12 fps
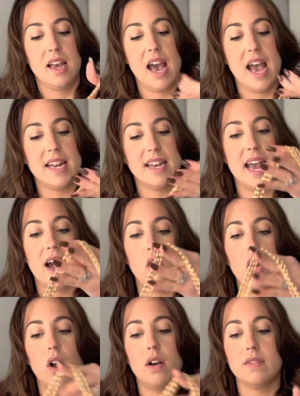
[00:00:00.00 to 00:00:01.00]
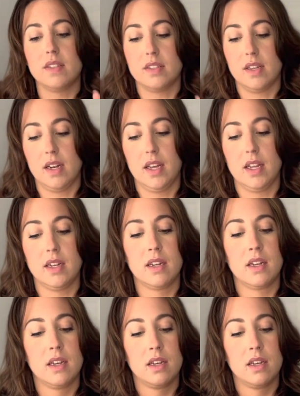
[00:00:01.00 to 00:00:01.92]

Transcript: and now all of a sudden